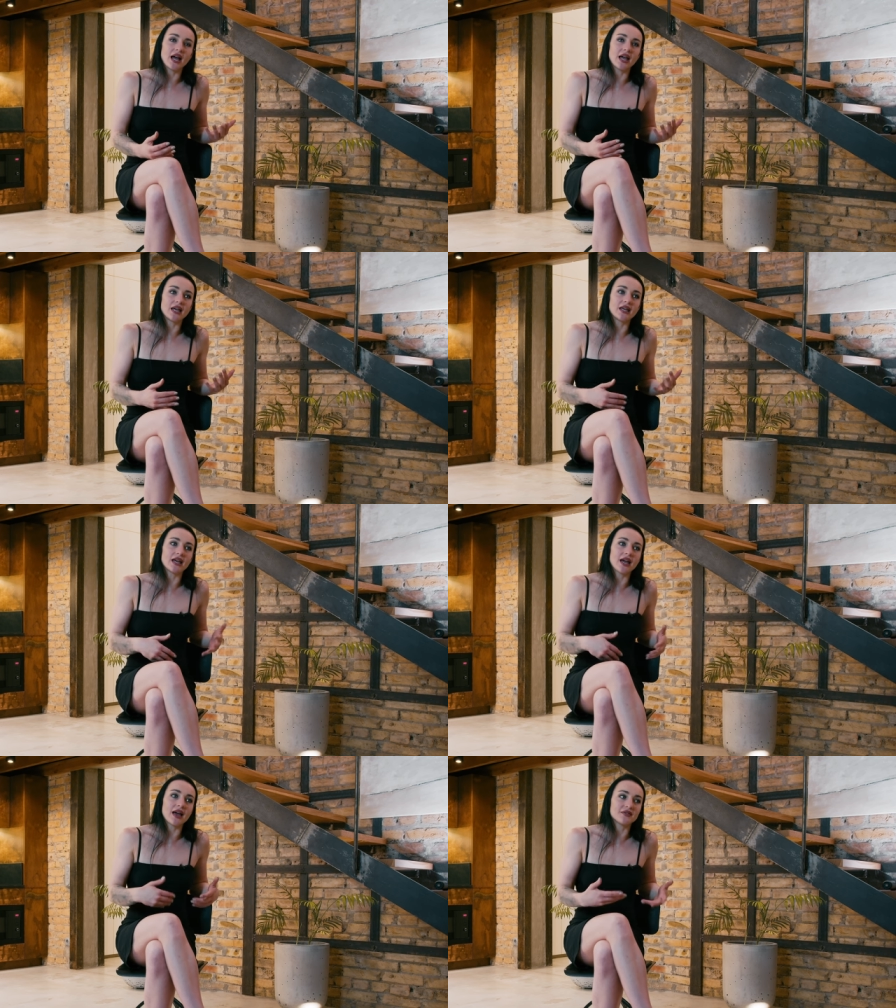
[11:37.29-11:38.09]

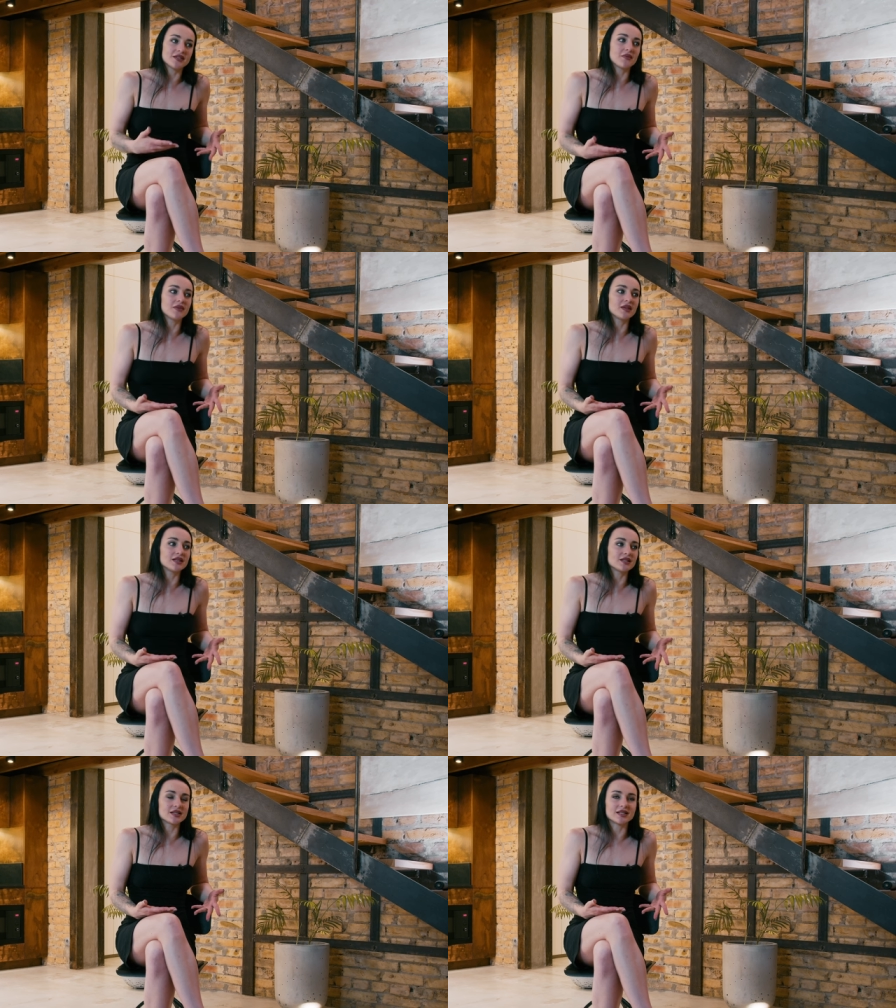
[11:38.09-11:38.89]
I have
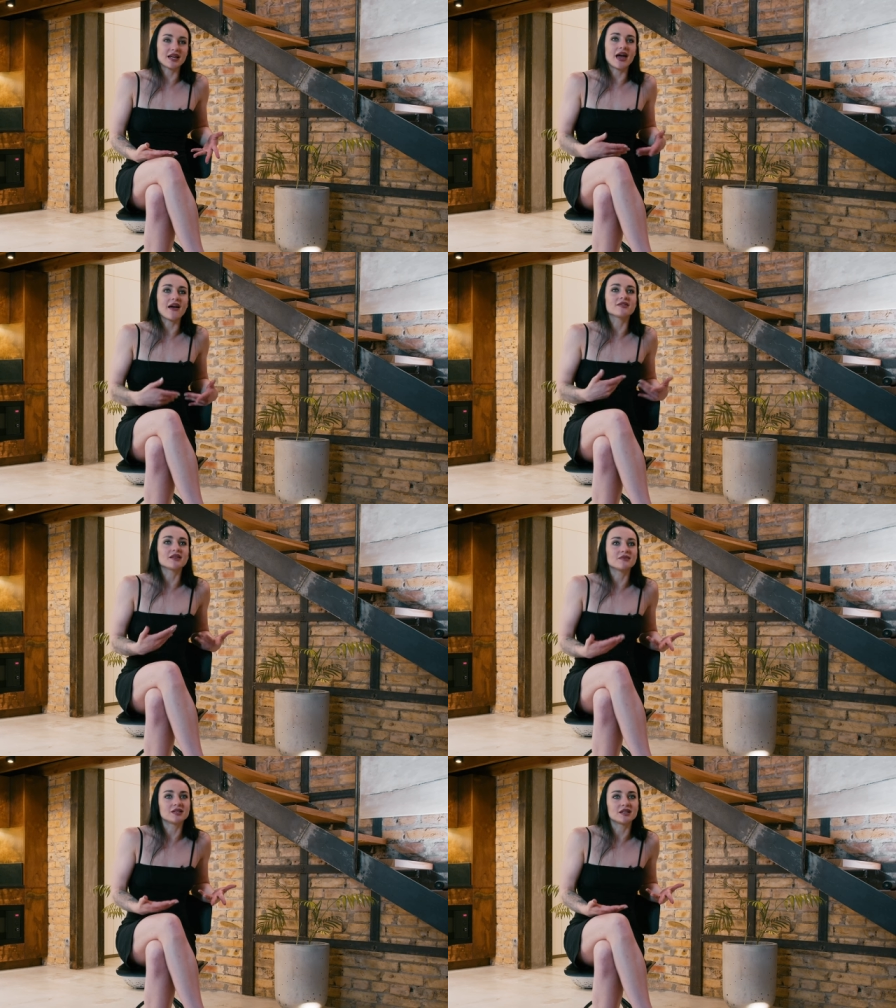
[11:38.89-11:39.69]
something to say, I have
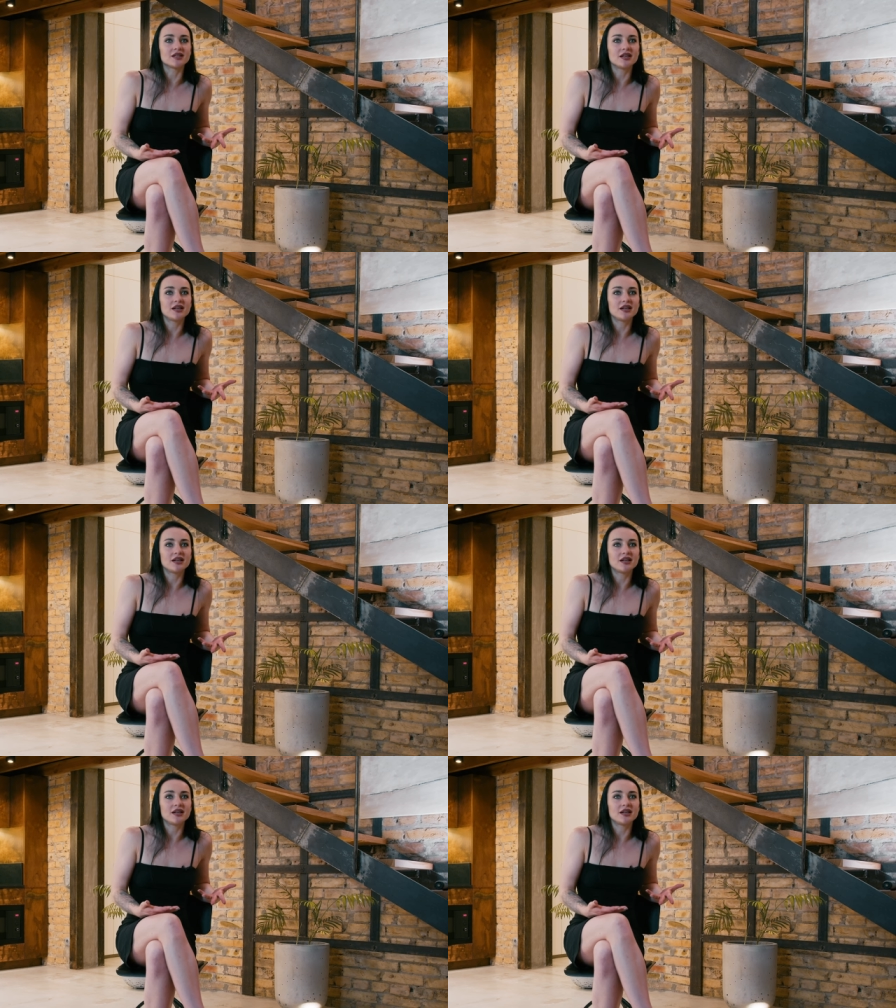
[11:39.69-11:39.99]
something